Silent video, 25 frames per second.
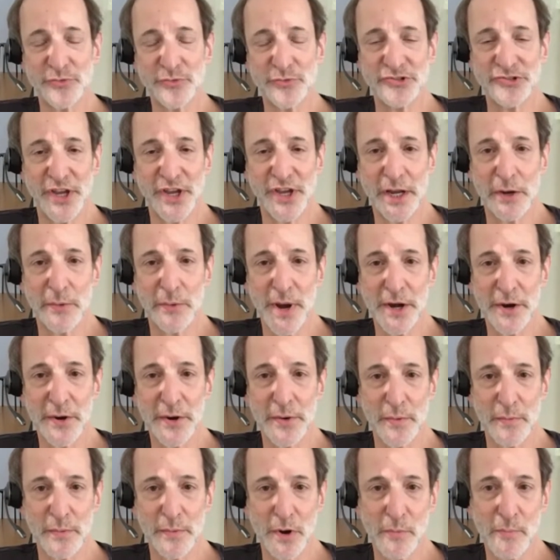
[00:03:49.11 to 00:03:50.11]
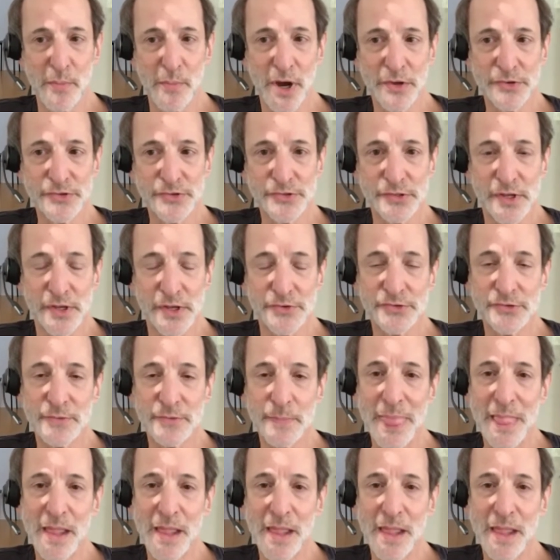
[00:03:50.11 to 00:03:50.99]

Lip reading: we say greater robustness.